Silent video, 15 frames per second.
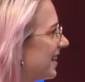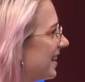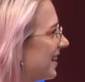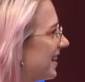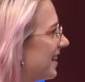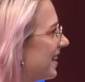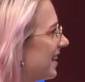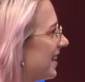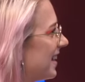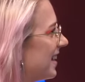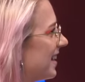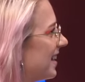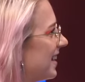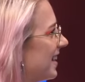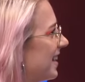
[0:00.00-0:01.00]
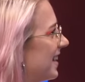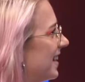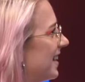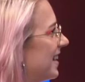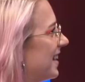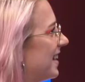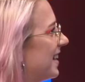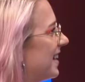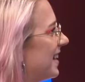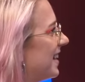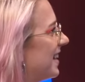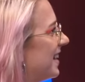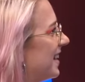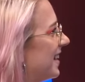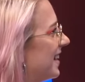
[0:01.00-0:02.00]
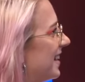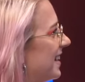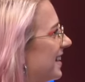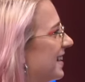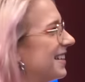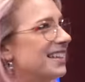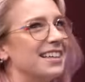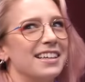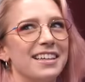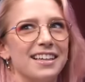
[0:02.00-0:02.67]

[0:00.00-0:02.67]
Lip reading: (silent)